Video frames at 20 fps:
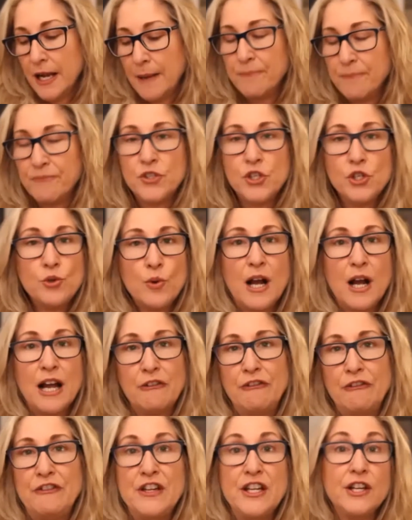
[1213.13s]
Do I
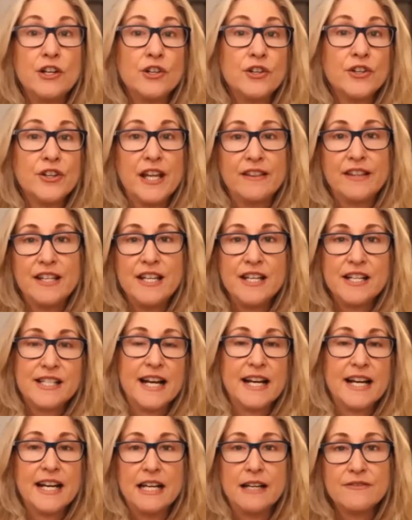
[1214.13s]
feel that the
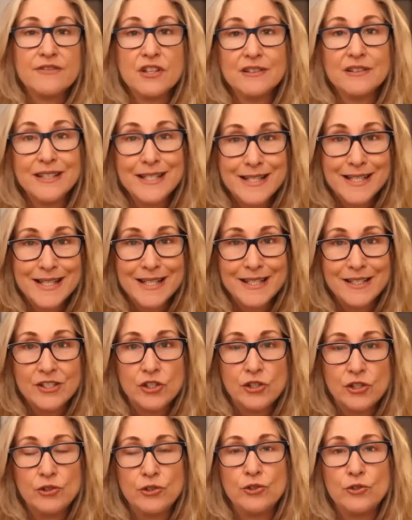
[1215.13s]
executives listen
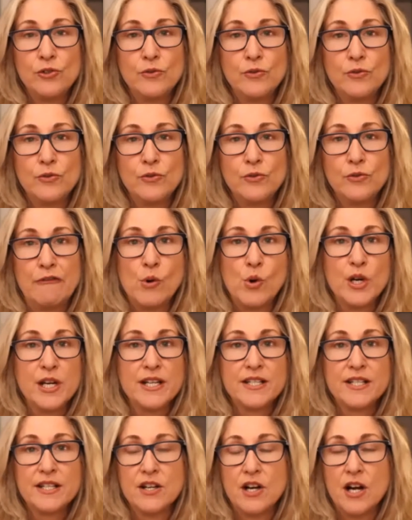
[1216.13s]
to my
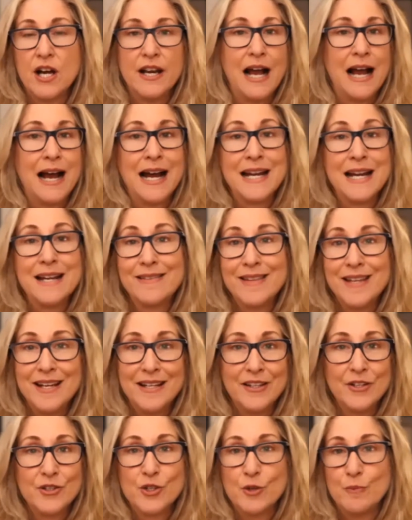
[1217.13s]
voice on, I
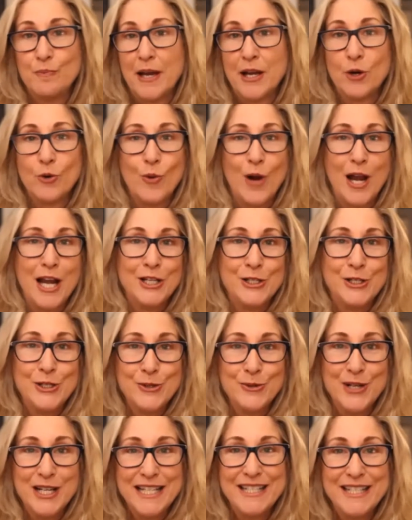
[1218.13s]
think there's a better way to
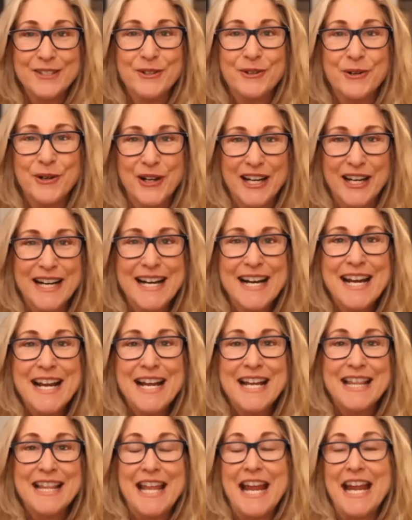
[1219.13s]
do it, or
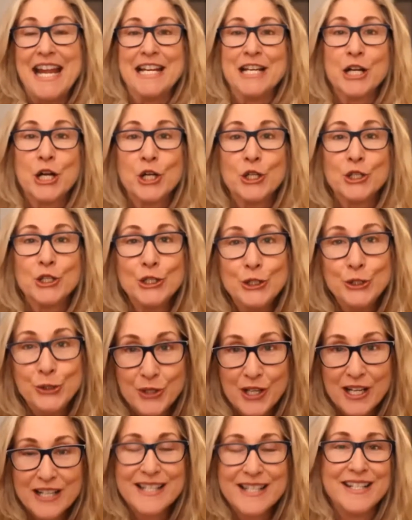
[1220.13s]
they
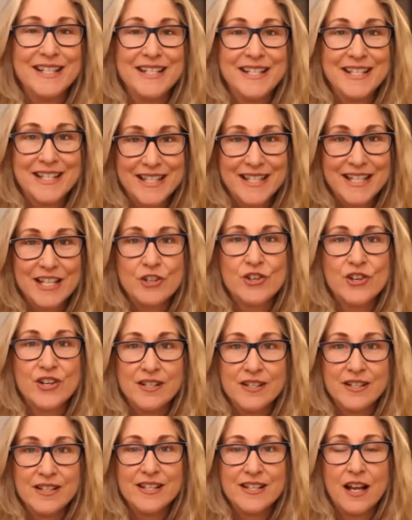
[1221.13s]
include us in
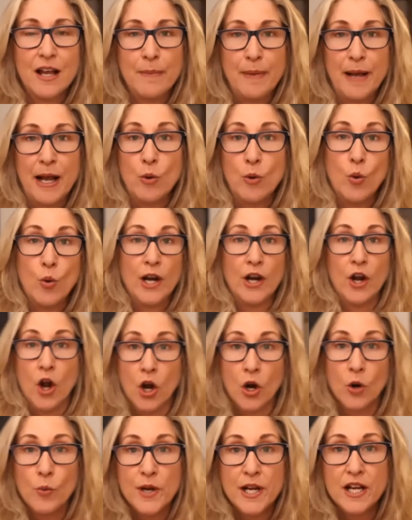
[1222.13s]
decisions about what
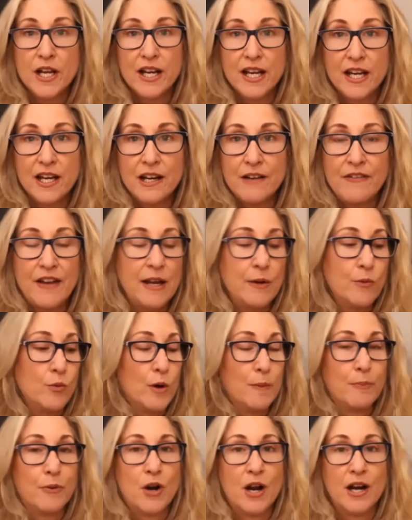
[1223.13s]
are we going to innovate?
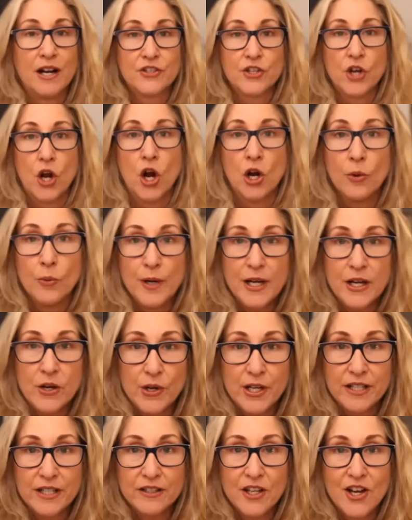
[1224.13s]
What products are we
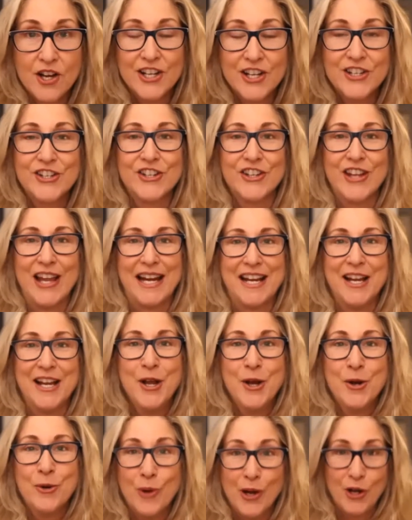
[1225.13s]
going to launch? Like,
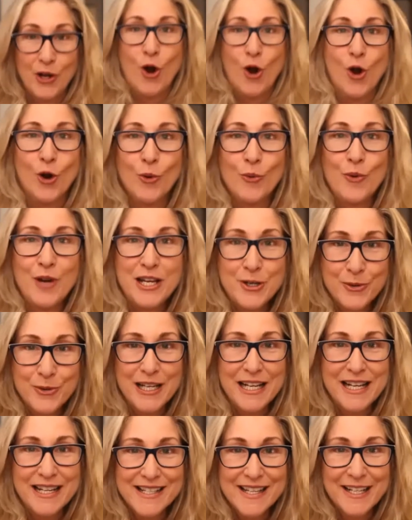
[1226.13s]
what are we
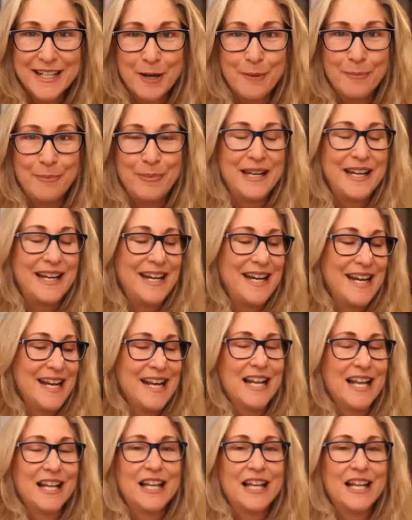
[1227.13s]
doing as a company?